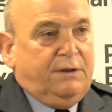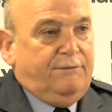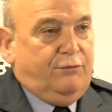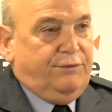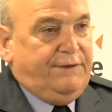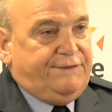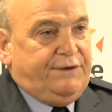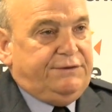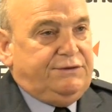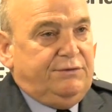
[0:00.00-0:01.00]
for all they've
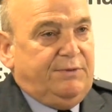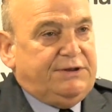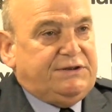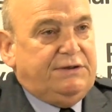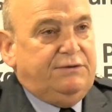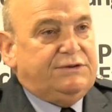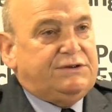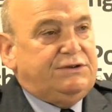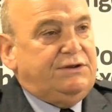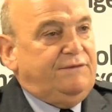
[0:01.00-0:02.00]
done during my tenure as
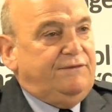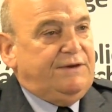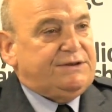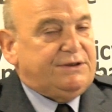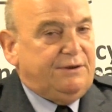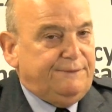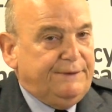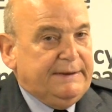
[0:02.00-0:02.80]
the Chief of Defence Staff.